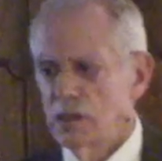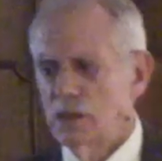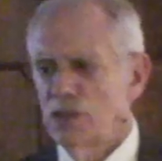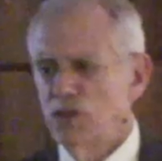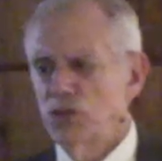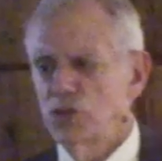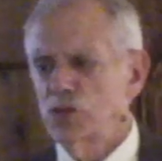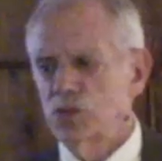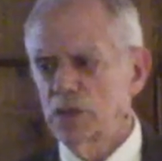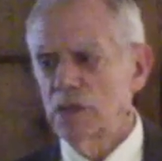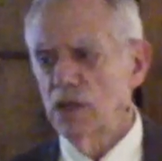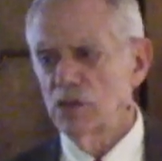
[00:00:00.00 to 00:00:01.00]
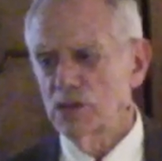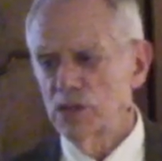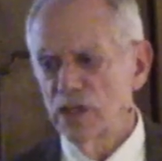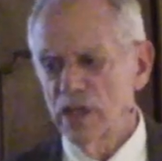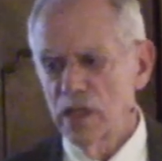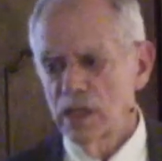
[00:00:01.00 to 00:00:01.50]
the Jews would go to
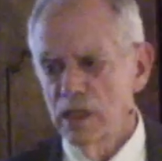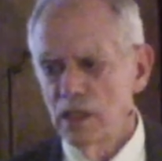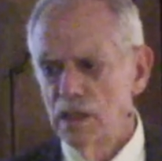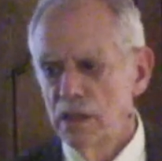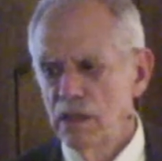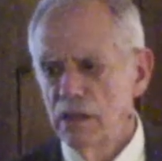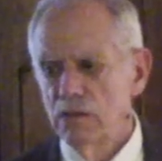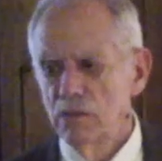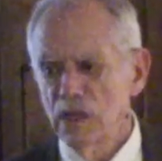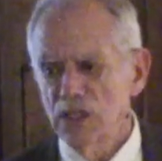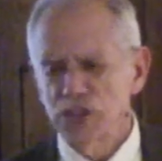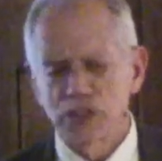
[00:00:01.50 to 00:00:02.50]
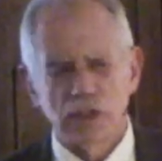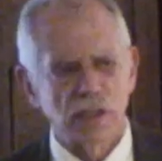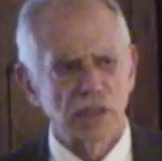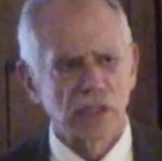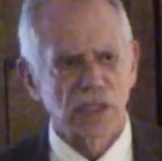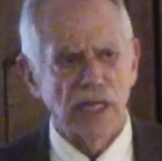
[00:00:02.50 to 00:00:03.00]
the Russians
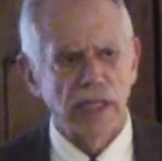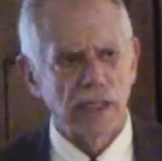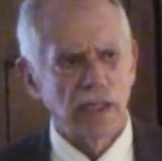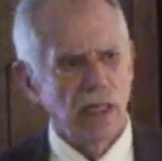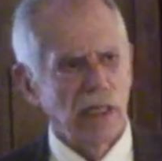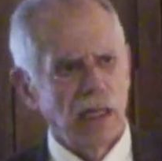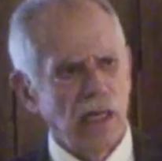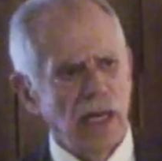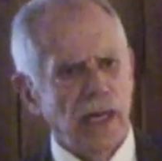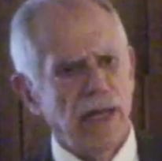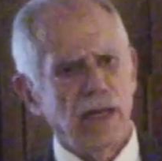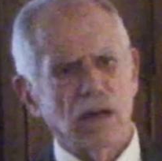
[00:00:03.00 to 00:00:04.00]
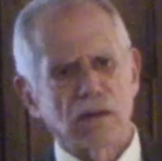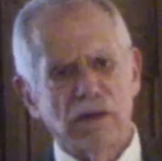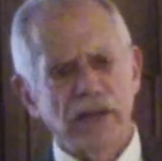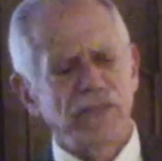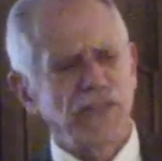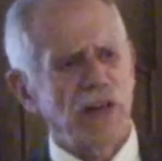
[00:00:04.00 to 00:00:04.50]
and say, hey, our
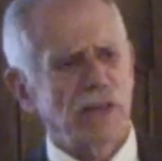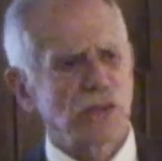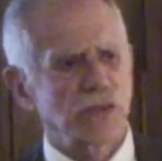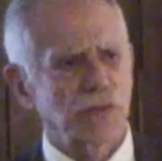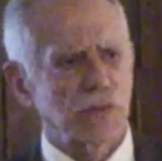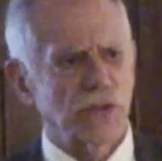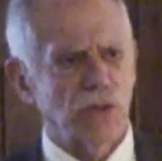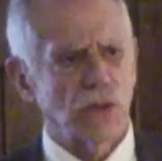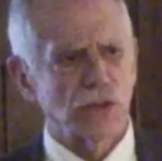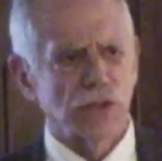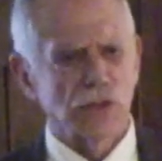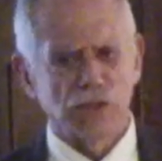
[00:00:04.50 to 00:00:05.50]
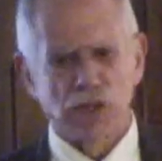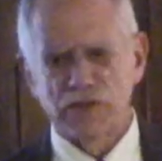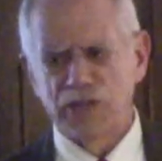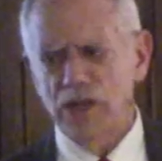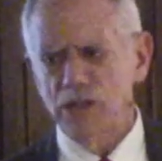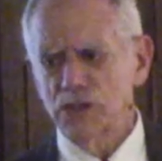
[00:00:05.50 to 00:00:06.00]
grandfathers were soldiers, our
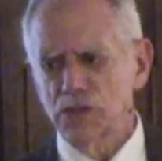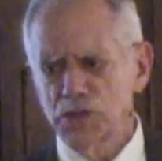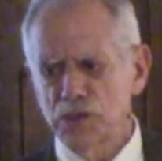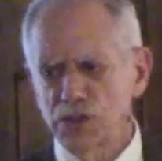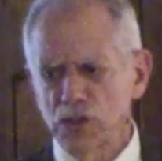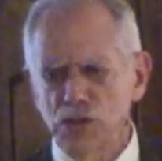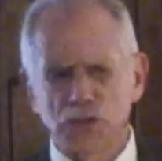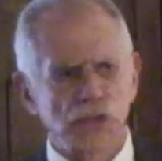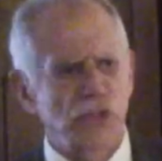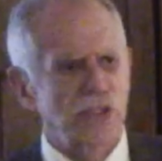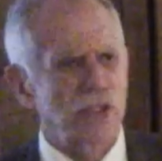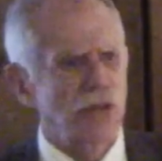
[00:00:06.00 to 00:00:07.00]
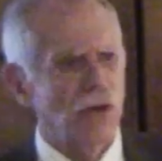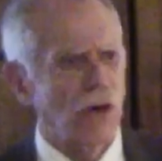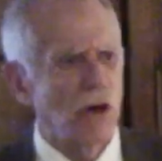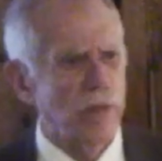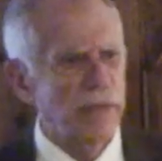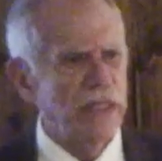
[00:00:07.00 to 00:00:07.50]
fathers were soldiers in your
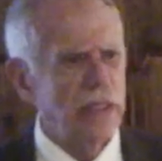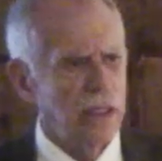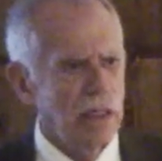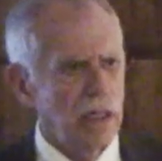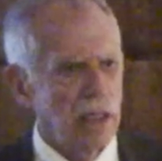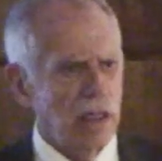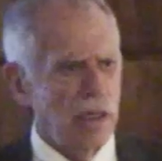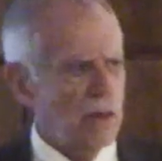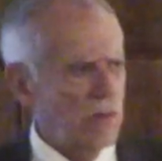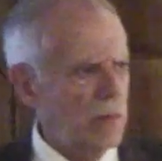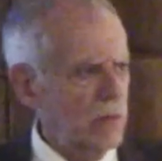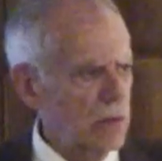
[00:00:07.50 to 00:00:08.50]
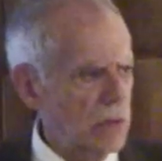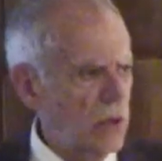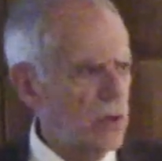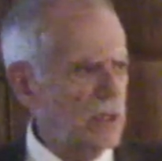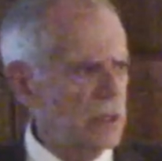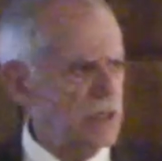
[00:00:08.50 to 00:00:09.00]
army, we were
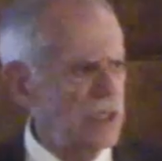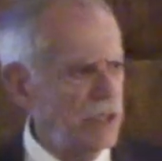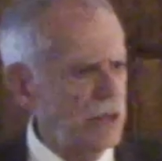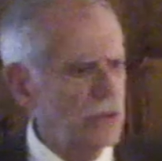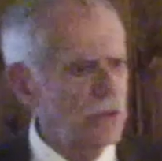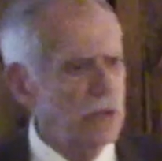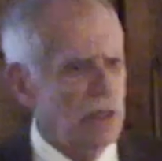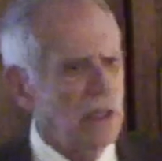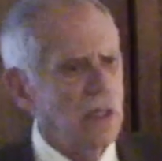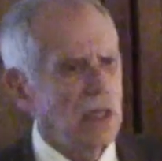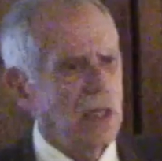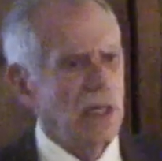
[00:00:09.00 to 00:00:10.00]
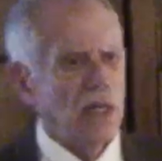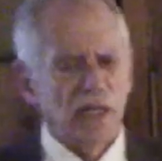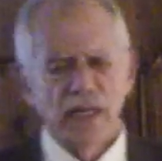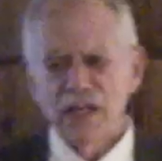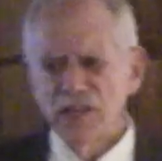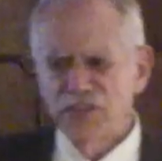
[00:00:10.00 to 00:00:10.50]
loyal to you, and
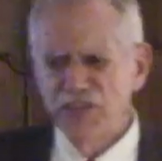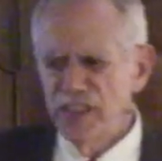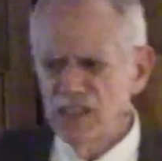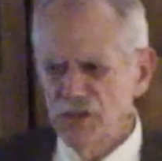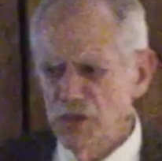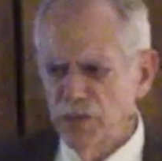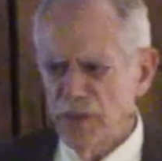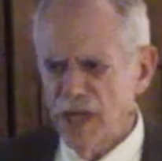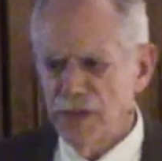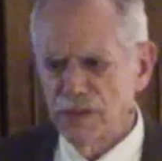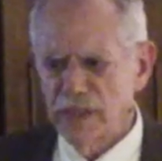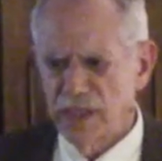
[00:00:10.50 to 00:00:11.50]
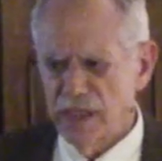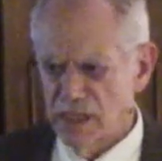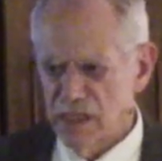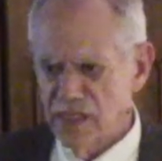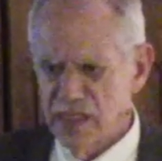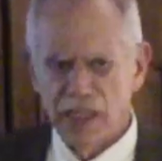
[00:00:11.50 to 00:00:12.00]
now the Finns are bothering
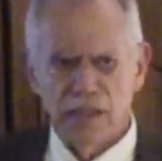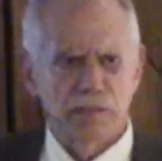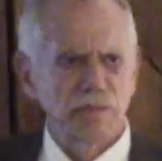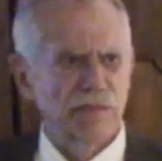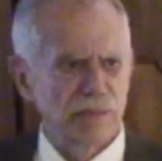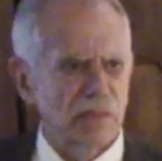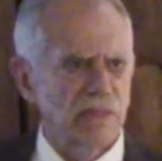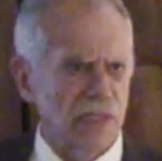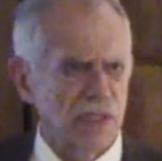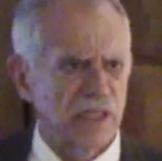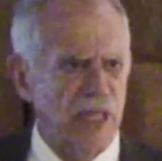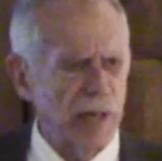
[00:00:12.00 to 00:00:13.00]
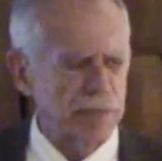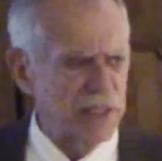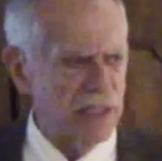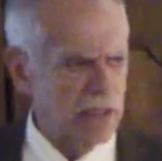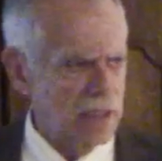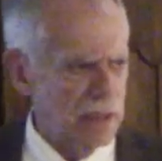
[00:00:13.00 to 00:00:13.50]
us. Tell them to stop
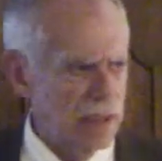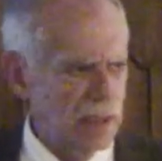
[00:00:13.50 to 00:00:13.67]
this.